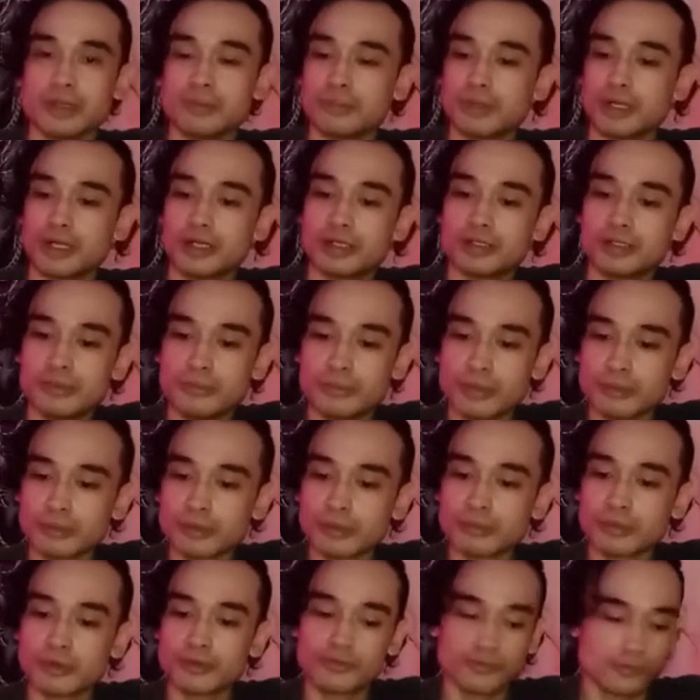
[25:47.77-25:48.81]
But
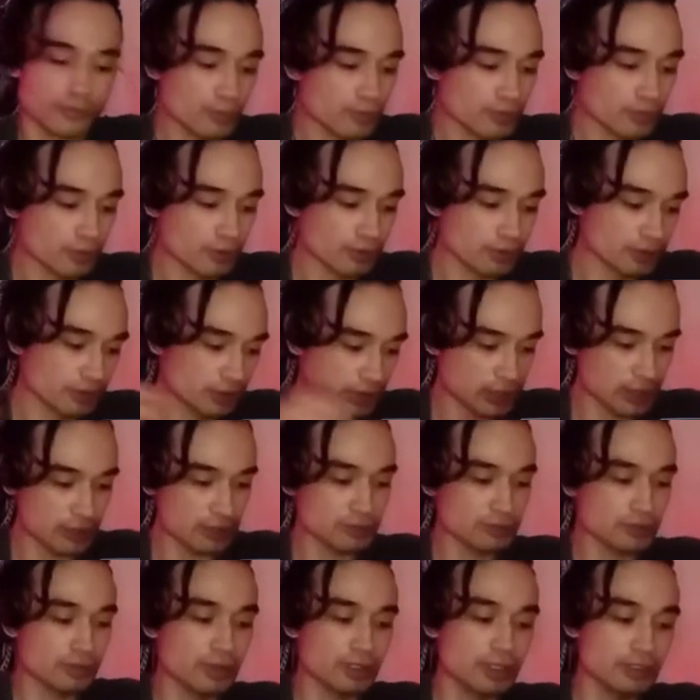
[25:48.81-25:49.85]
remember before, I
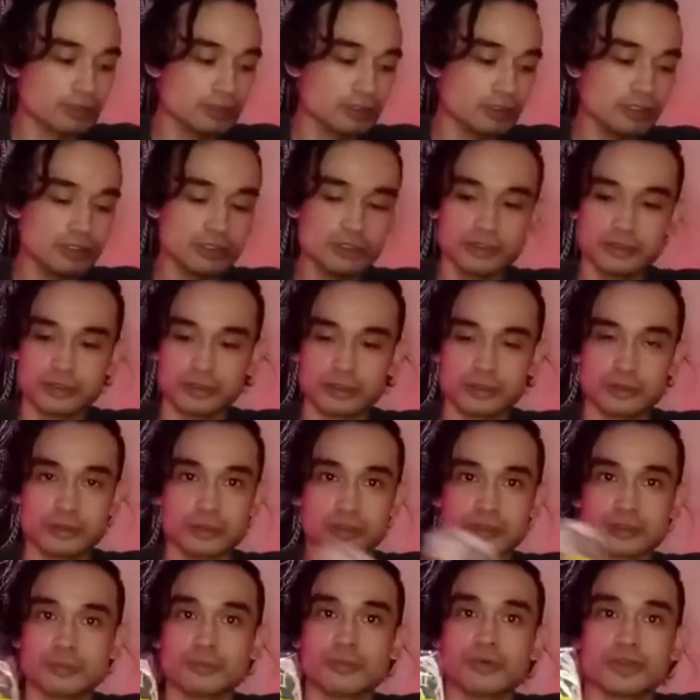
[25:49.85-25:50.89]
also got these,
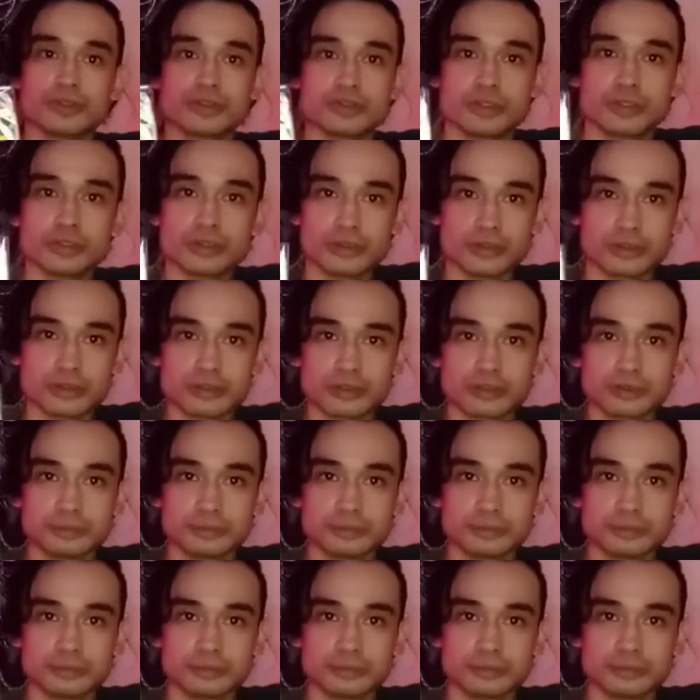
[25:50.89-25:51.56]
some more stickers.